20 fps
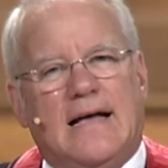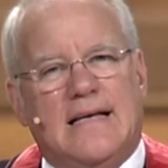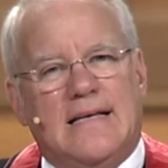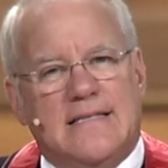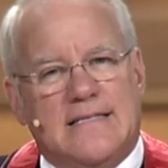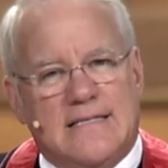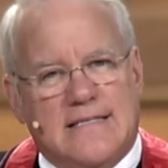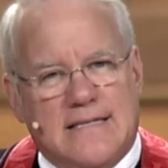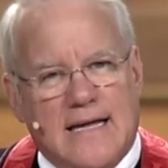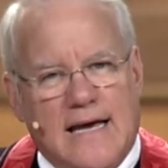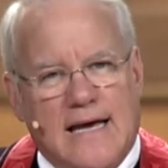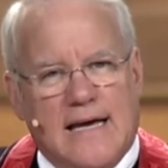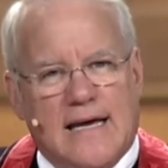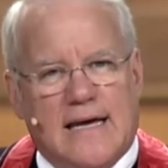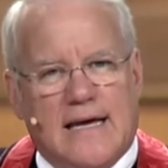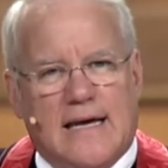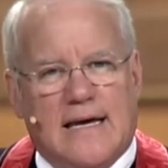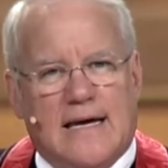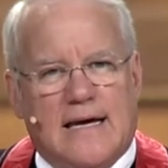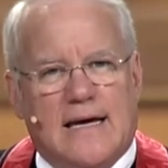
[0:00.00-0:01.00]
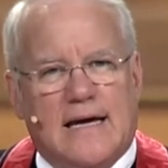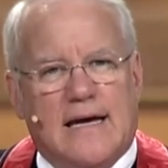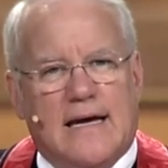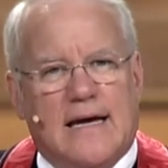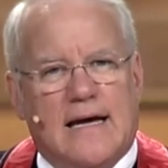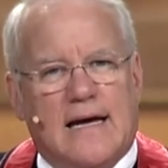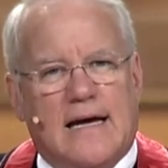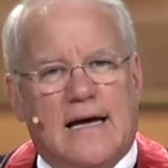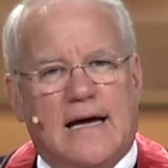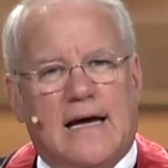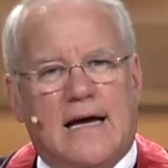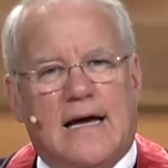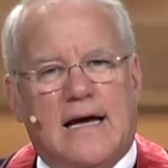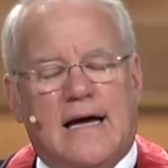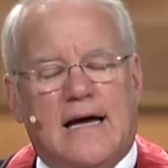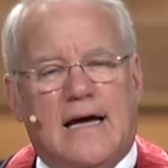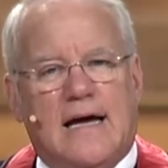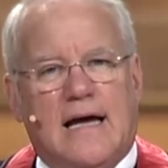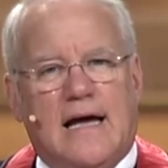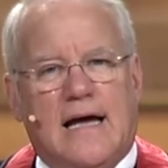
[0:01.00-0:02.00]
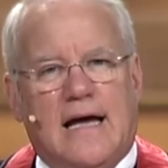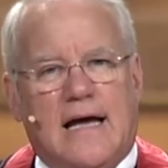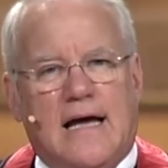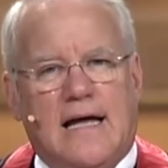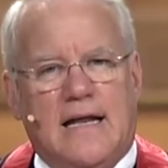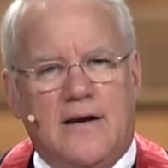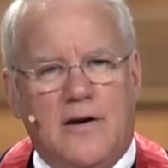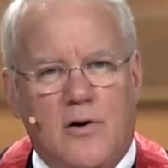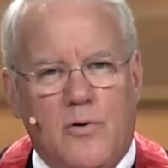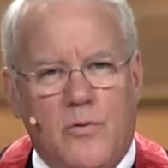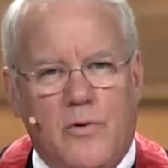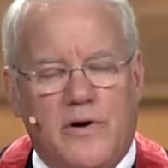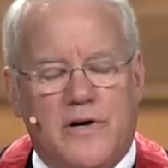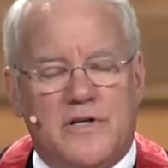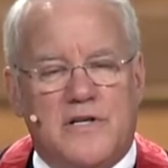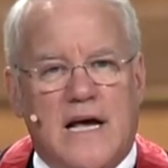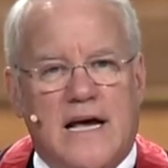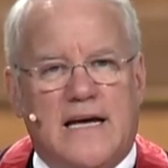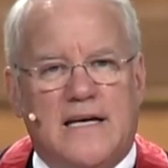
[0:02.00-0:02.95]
stay, and know where